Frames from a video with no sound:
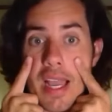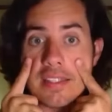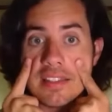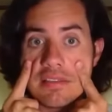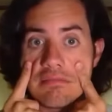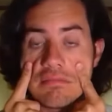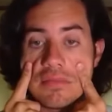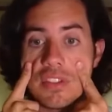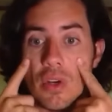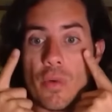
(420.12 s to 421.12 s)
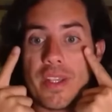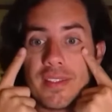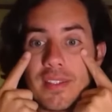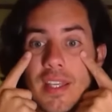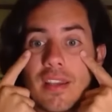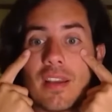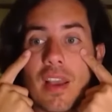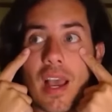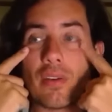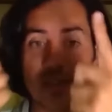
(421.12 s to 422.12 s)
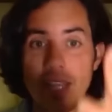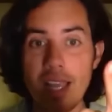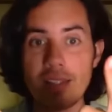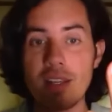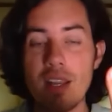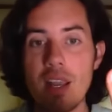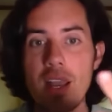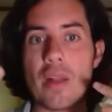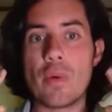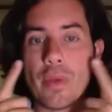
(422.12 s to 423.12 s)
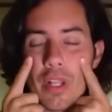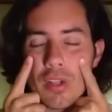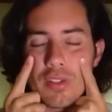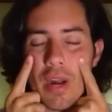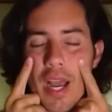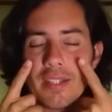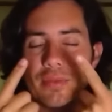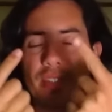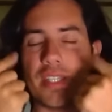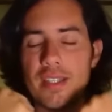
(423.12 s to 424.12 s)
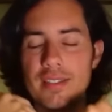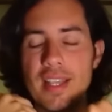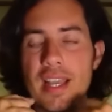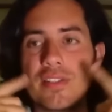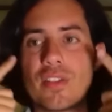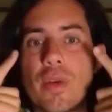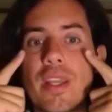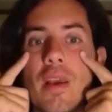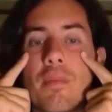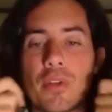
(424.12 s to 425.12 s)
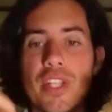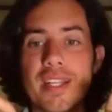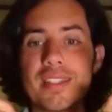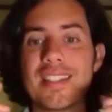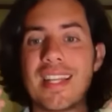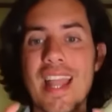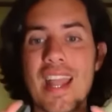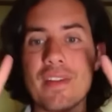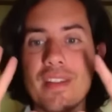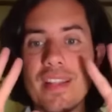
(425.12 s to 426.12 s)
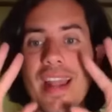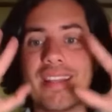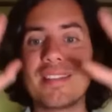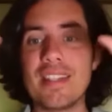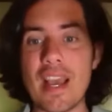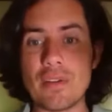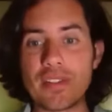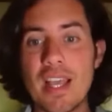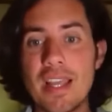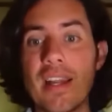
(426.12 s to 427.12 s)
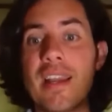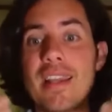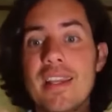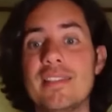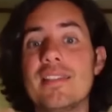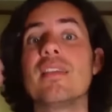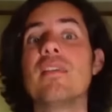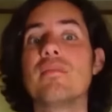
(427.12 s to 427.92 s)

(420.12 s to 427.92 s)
eyes. So we see outside. And when we close our eyes, we see inside. So we project that everything that I see outside is,